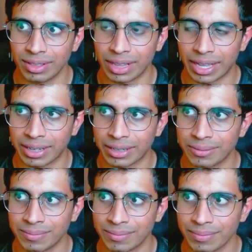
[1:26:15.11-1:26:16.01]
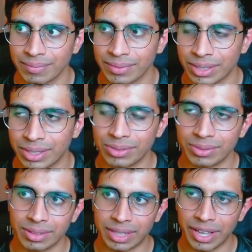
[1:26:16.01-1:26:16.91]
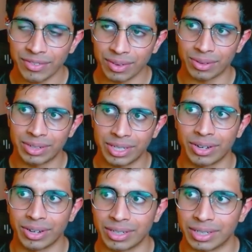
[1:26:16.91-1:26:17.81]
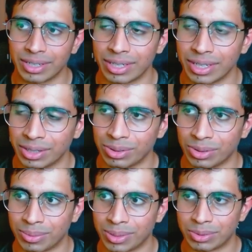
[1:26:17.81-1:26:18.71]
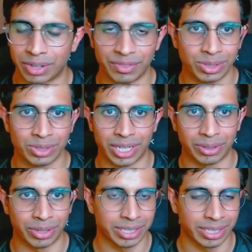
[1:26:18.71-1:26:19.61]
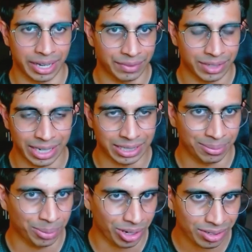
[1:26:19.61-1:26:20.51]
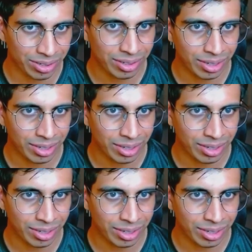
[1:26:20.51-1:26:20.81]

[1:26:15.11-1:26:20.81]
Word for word: like you know, they've already got an enormous revenue-generating advertising model,